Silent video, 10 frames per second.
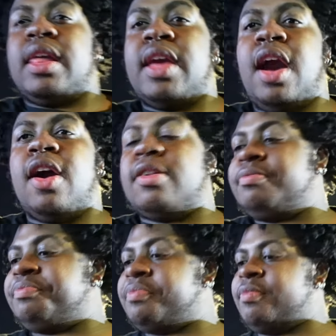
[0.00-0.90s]
Y'all,
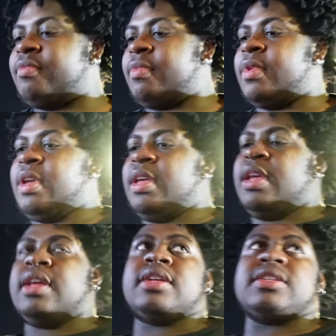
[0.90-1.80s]

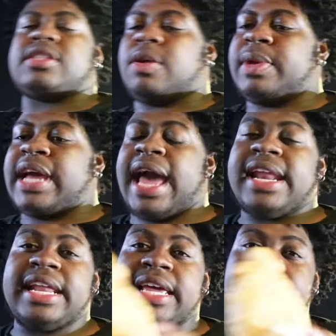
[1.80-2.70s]
so we got
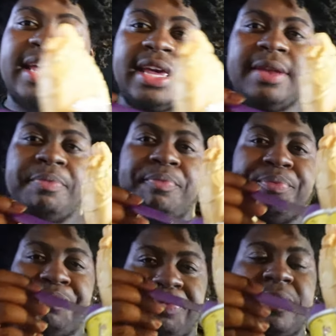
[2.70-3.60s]
it again,
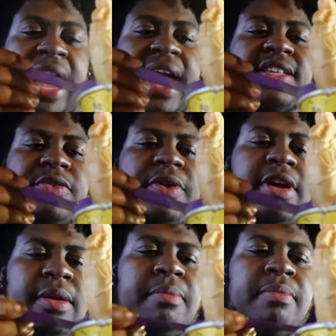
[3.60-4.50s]
the ice
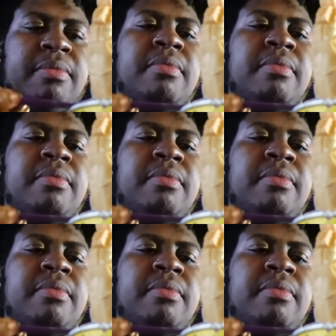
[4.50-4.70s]
cream.